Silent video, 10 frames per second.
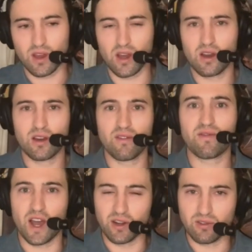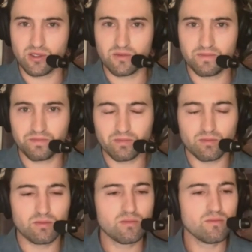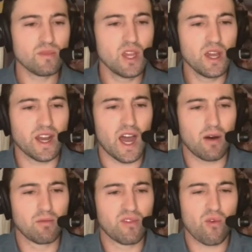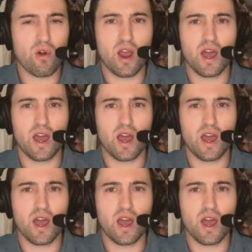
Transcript: Finals. Now, before